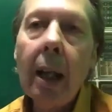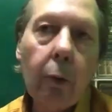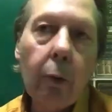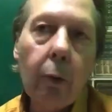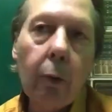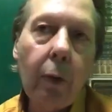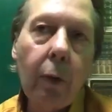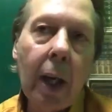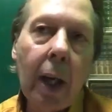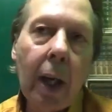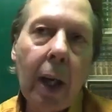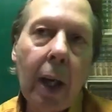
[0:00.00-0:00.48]

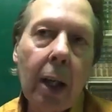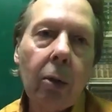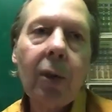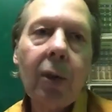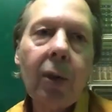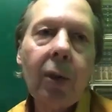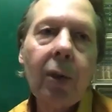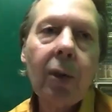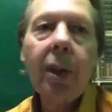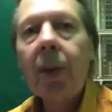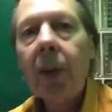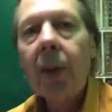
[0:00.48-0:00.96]
The
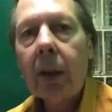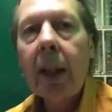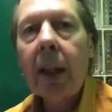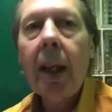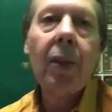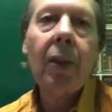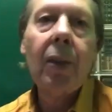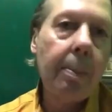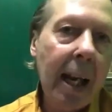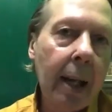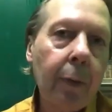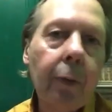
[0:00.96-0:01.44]

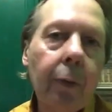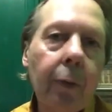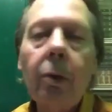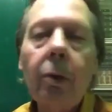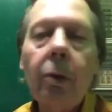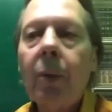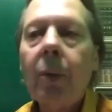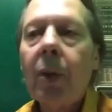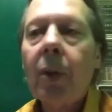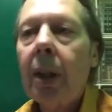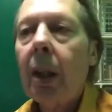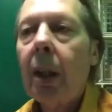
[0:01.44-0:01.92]
elevators, the
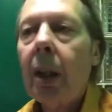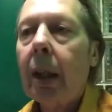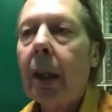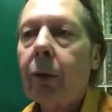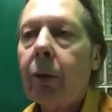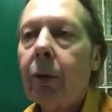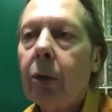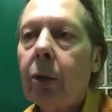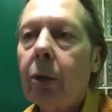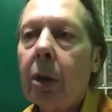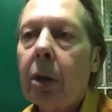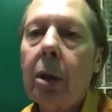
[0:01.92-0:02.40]

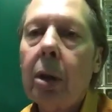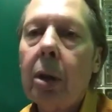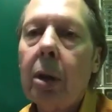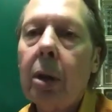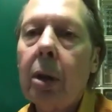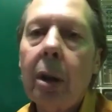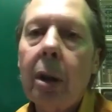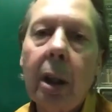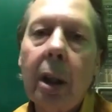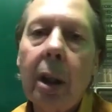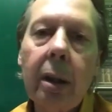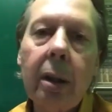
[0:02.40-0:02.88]
staircases, the
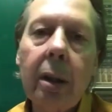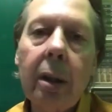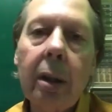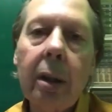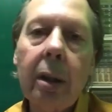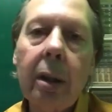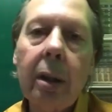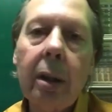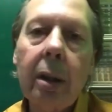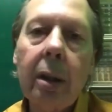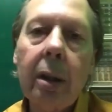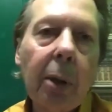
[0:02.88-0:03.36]
bathrooms, the
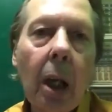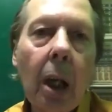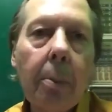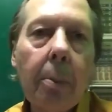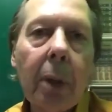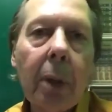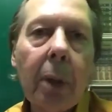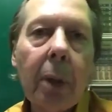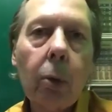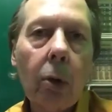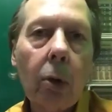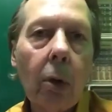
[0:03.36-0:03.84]

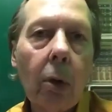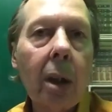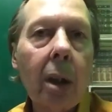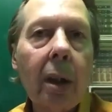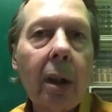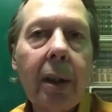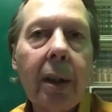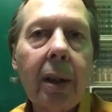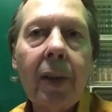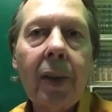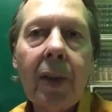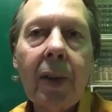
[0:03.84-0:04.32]
electrical, and
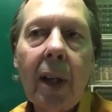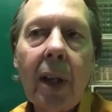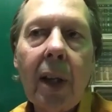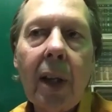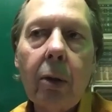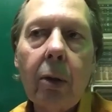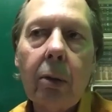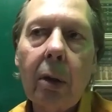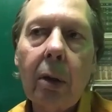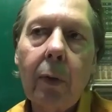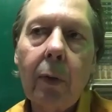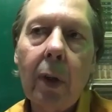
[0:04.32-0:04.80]
the
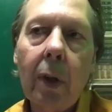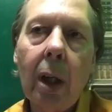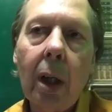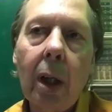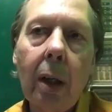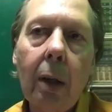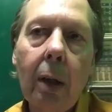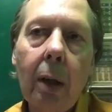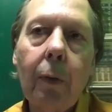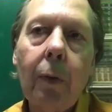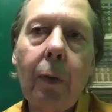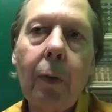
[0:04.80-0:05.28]
plumbing were all
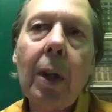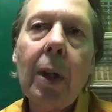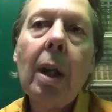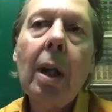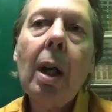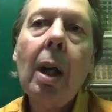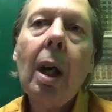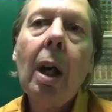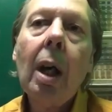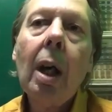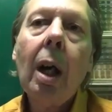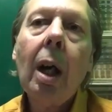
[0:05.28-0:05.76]
in the
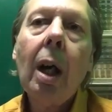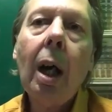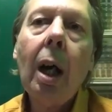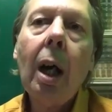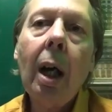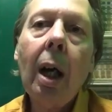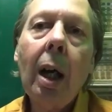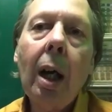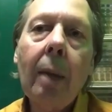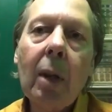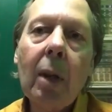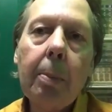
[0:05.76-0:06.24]
center
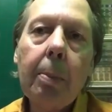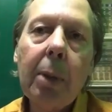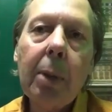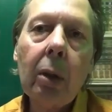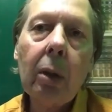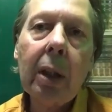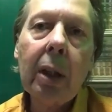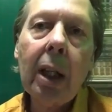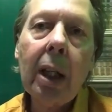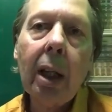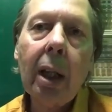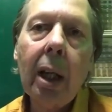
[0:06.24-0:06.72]
of
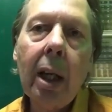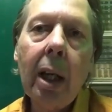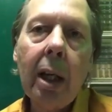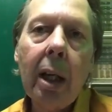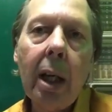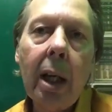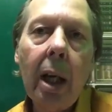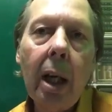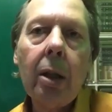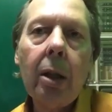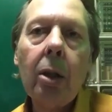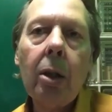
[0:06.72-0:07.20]
the
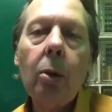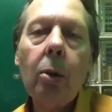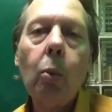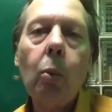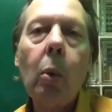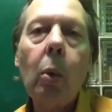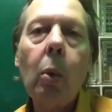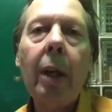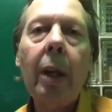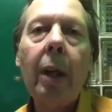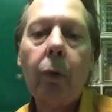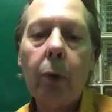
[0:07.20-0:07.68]
building.
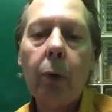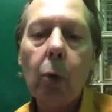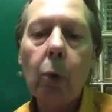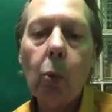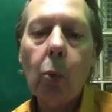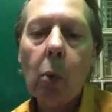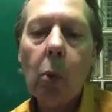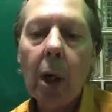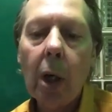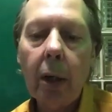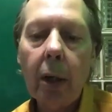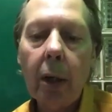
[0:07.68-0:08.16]
And then
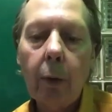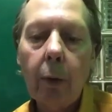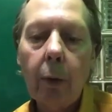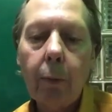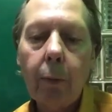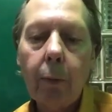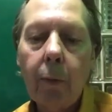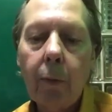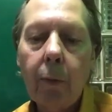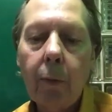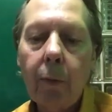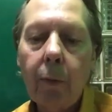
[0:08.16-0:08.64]
you went
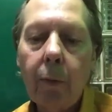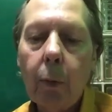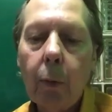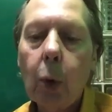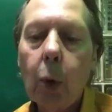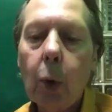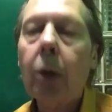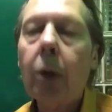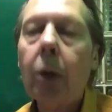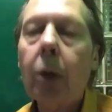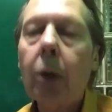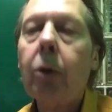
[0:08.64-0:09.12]
through one of
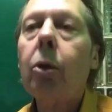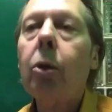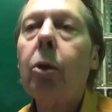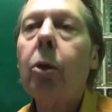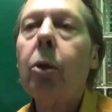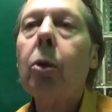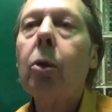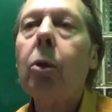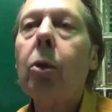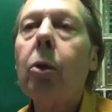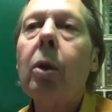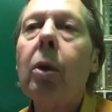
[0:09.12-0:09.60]
4
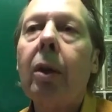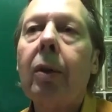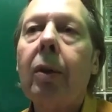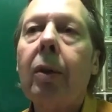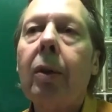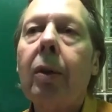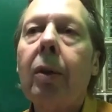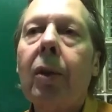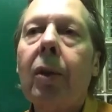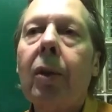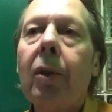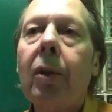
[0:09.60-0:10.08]

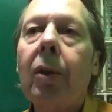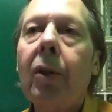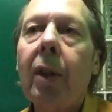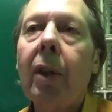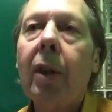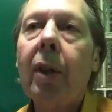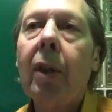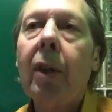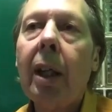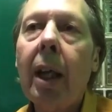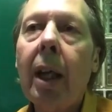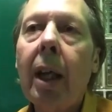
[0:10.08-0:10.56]
doors to
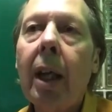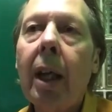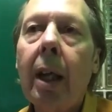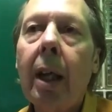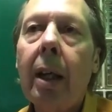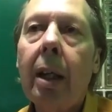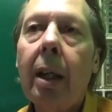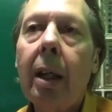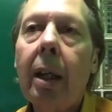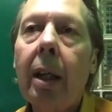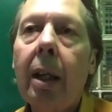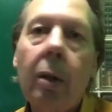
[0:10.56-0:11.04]
get
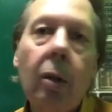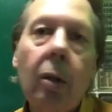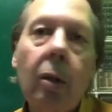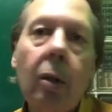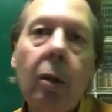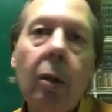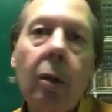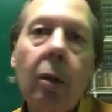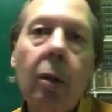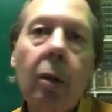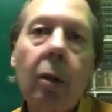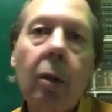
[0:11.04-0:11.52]
into
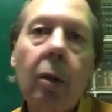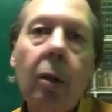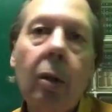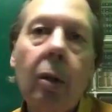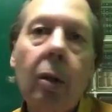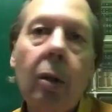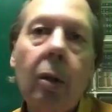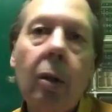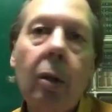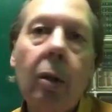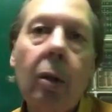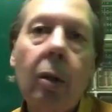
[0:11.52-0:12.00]
your
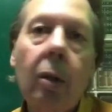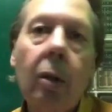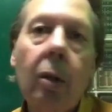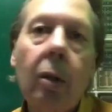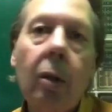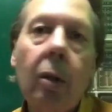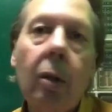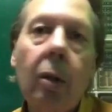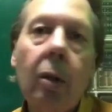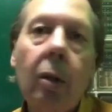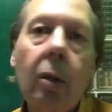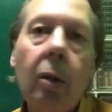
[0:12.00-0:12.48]
office.
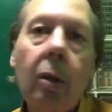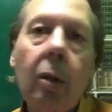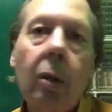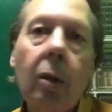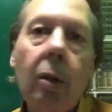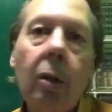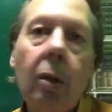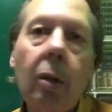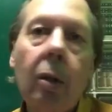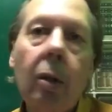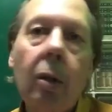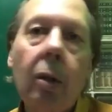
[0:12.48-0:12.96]
In
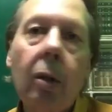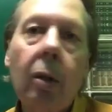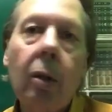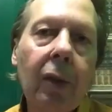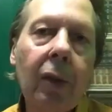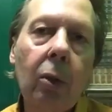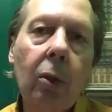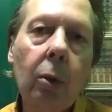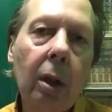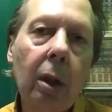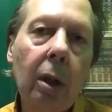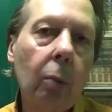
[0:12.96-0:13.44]
my case,
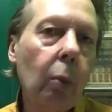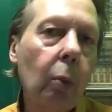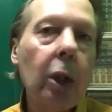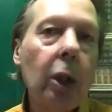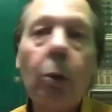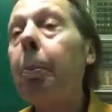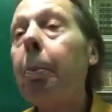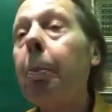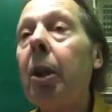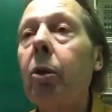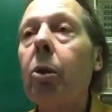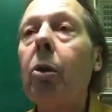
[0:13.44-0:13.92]
the west
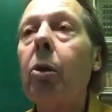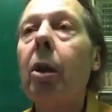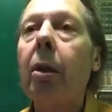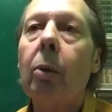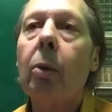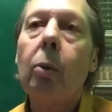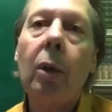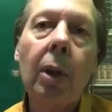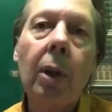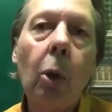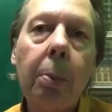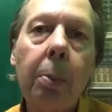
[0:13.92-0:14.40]
door. And
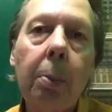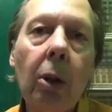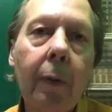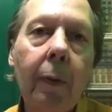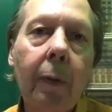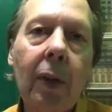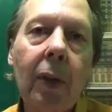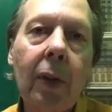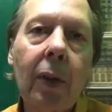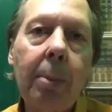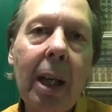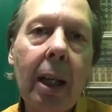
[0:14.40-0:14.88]
when you
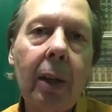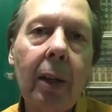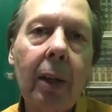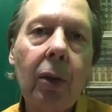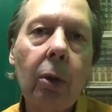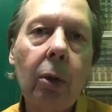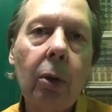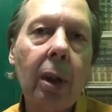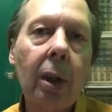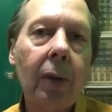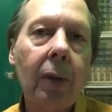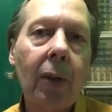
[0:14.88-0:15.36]
opened the
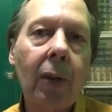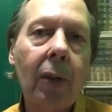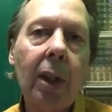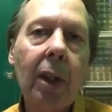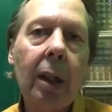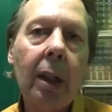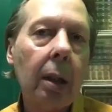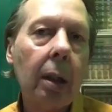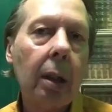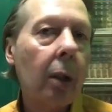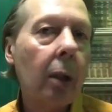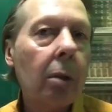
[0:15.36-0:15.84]
door, it was
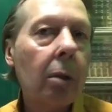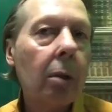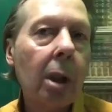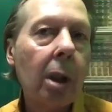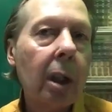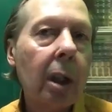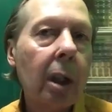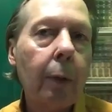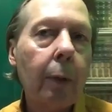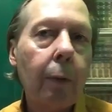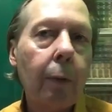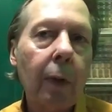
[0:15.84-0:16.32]
open
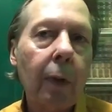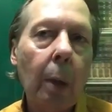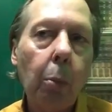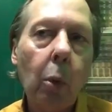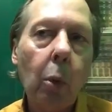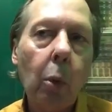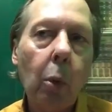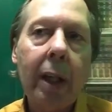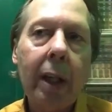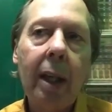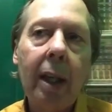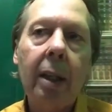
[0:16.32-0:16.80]
office
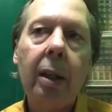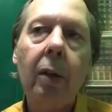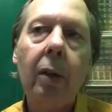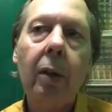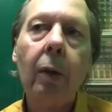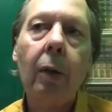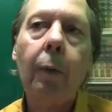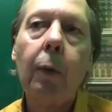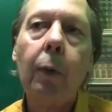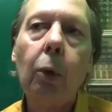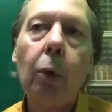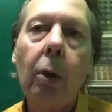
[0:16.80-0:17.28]
space. You could
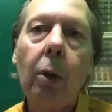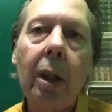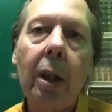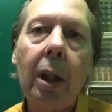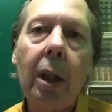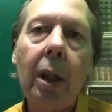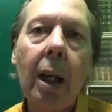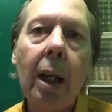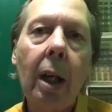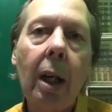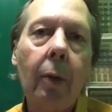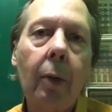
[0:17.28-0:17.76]
see
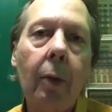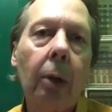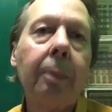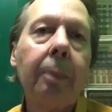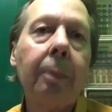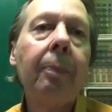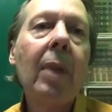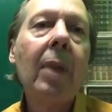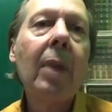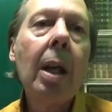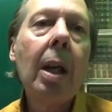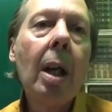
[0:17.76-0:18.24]
literally from
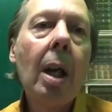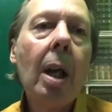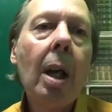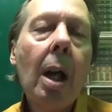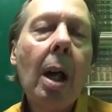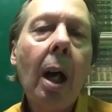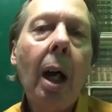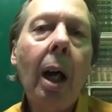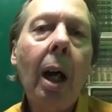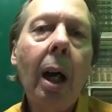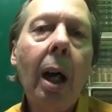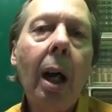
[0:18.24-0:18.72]
one end of the
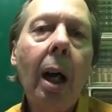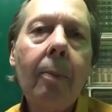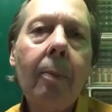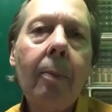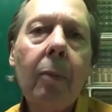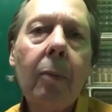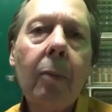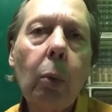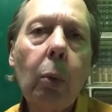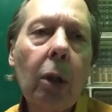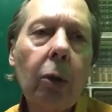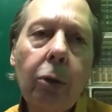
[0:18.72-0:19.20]
floor to the
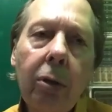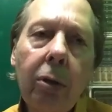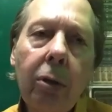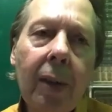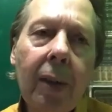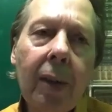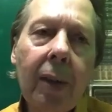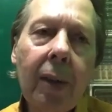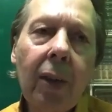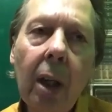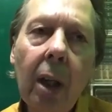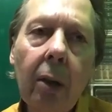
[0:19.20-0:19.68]
other.
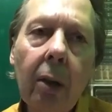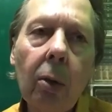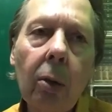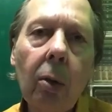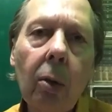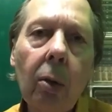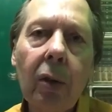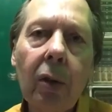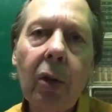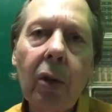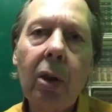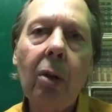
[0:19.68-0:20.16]

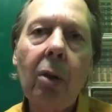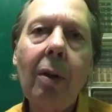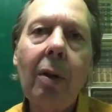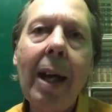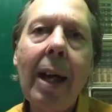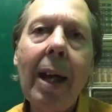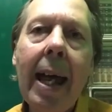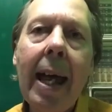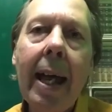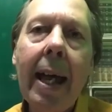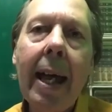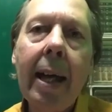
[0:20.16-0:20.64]
The World
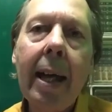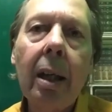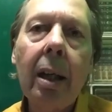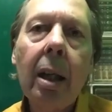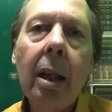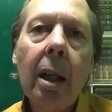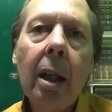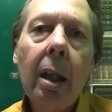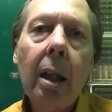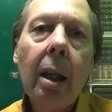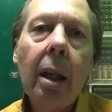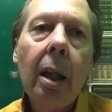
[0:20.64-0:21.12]
Trade Center
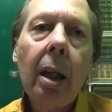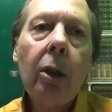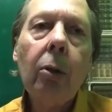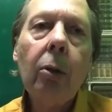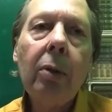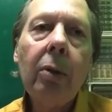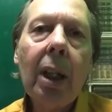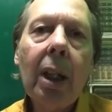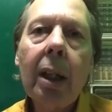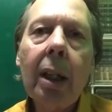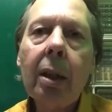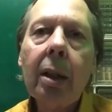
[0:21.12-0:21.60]
also
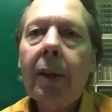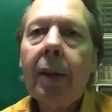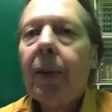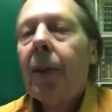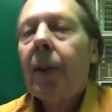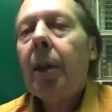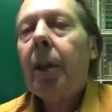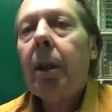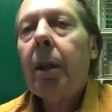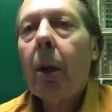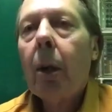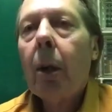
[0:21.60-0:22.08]
had
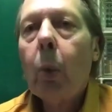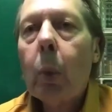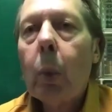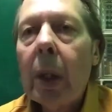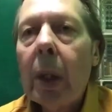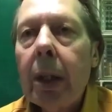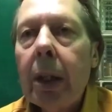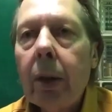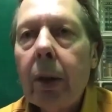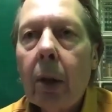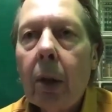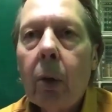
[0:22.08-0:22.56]

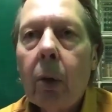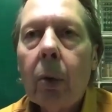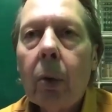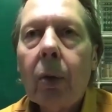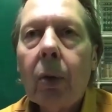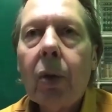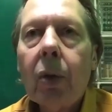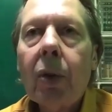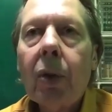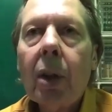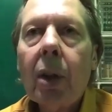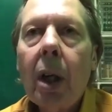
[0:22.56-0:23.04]
uniqueness in
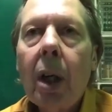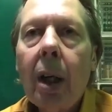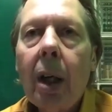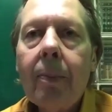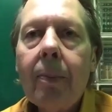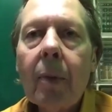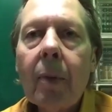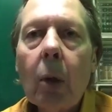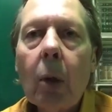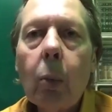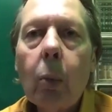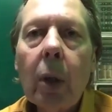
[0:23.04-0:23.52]
their
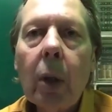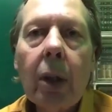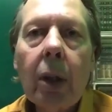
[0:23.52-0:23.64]
windows.